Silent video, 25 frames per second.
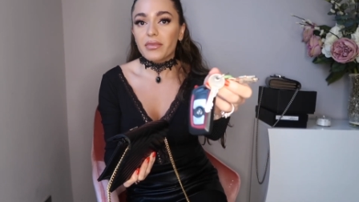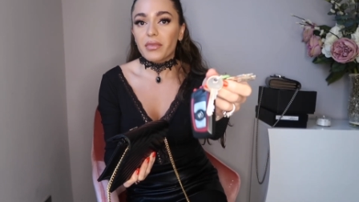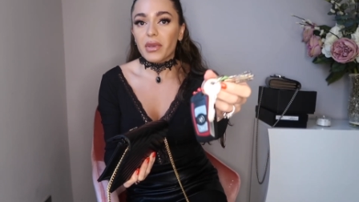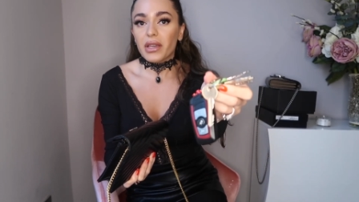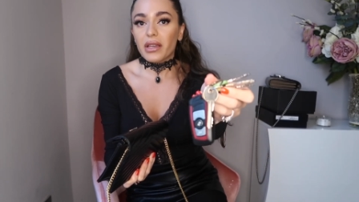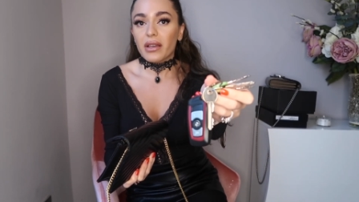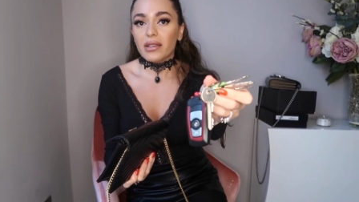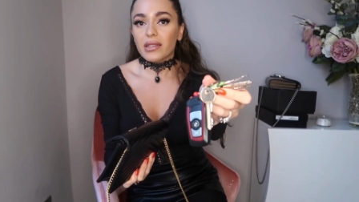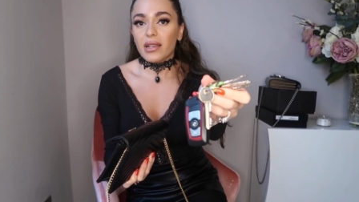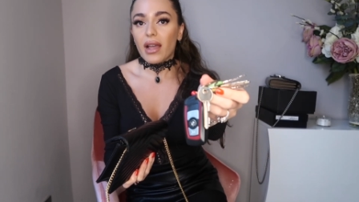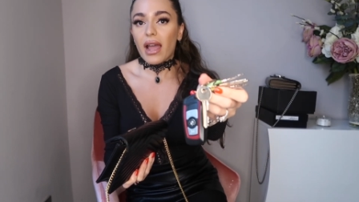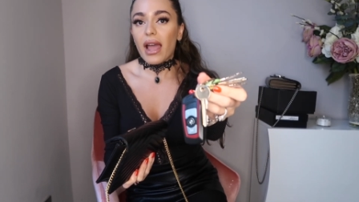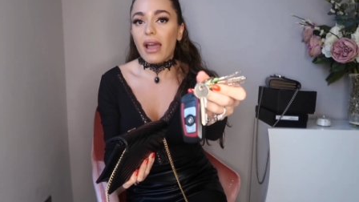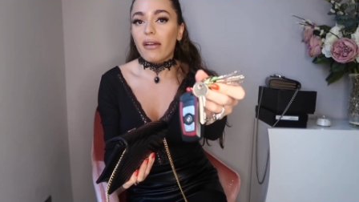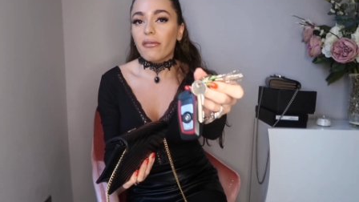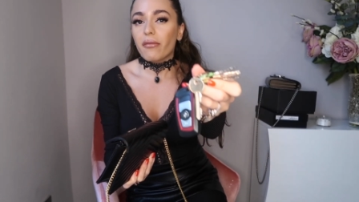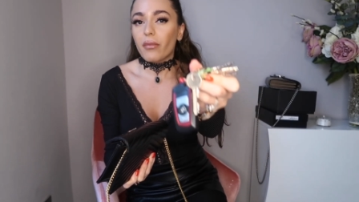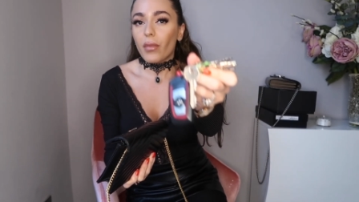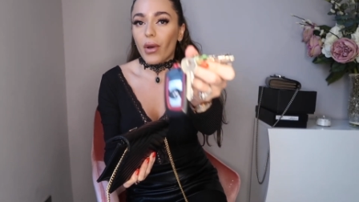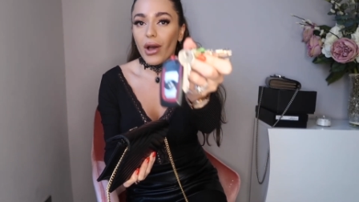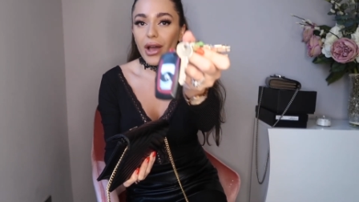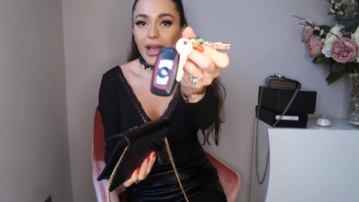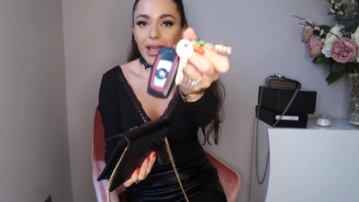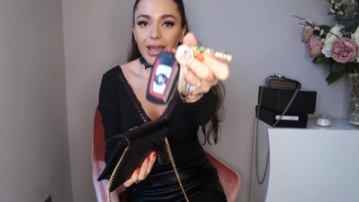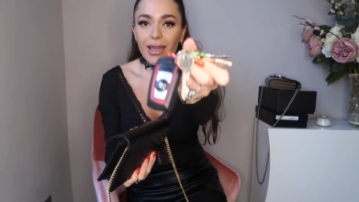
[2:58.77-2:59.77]
because I have
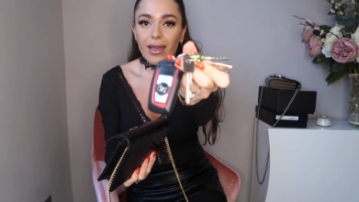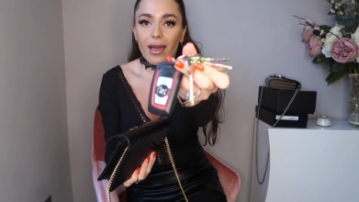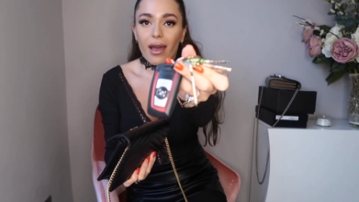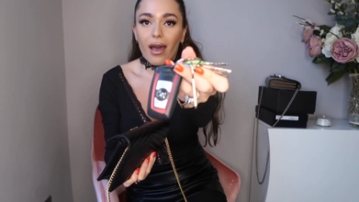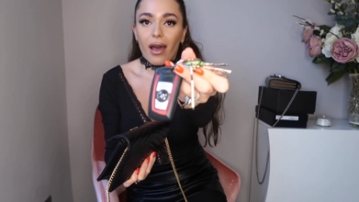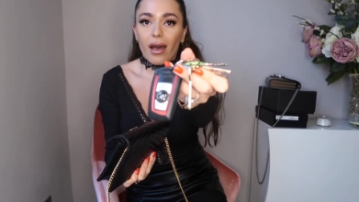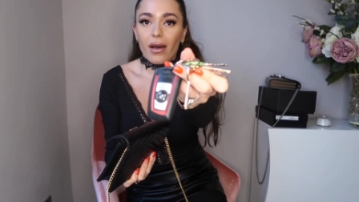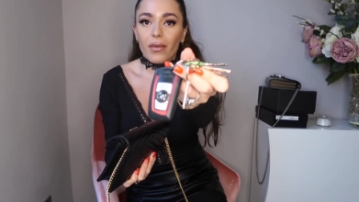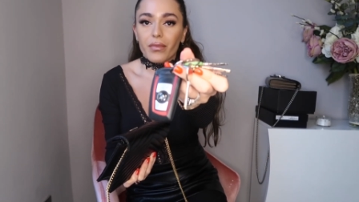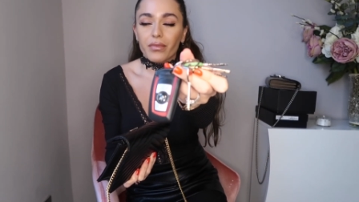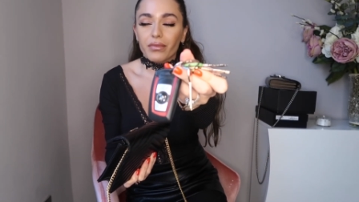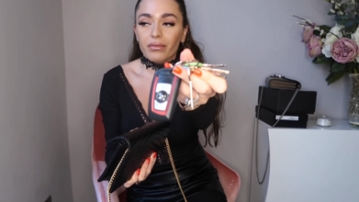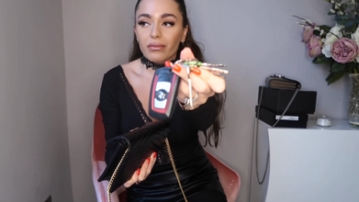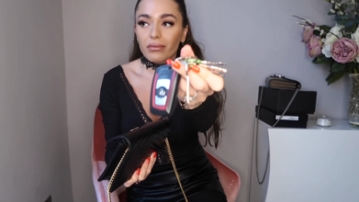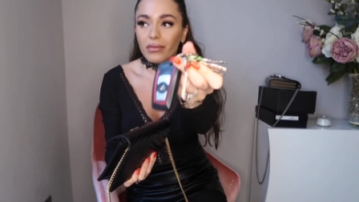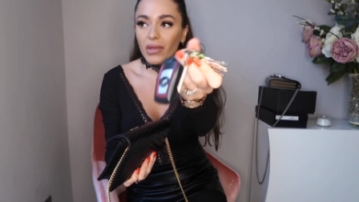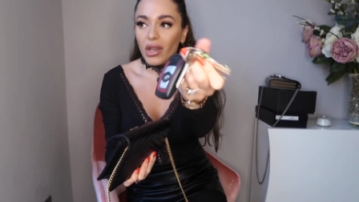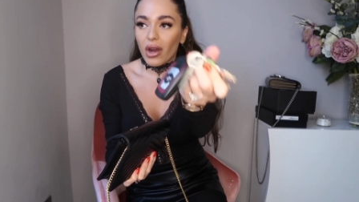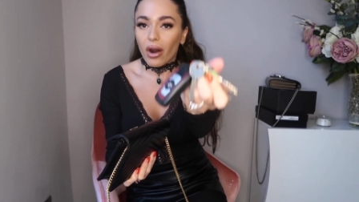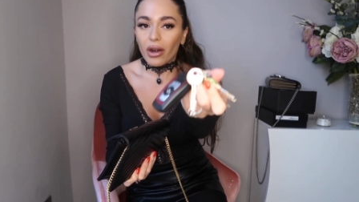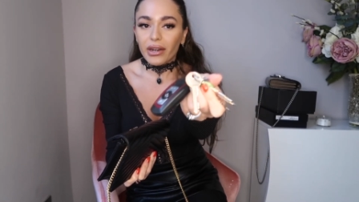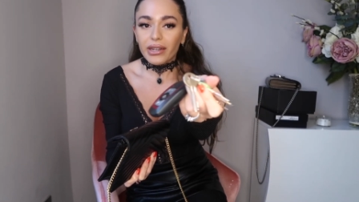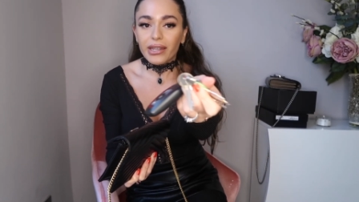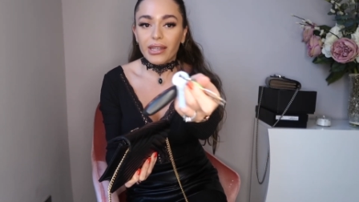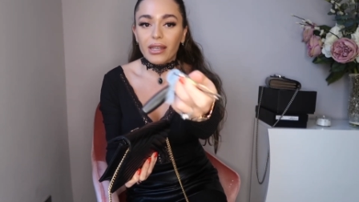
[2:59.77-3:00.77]
my
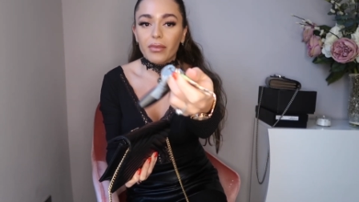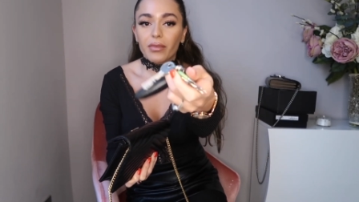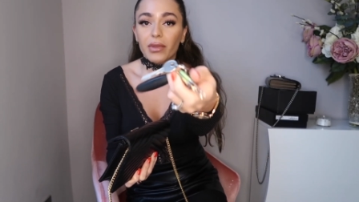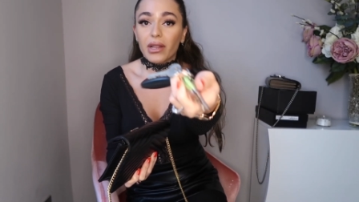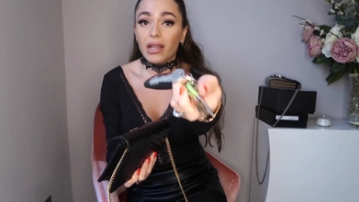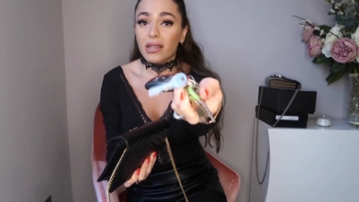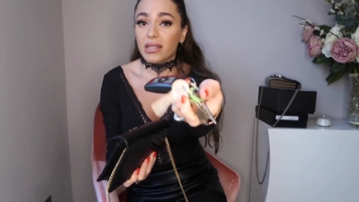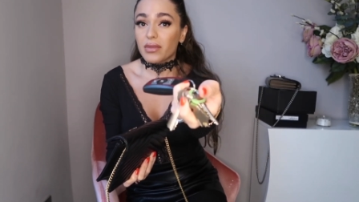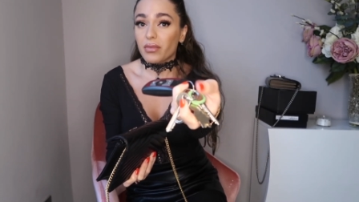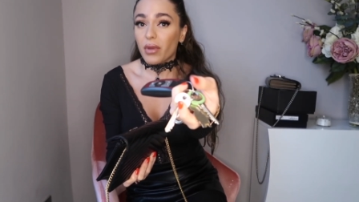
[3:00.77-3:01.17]
car key plus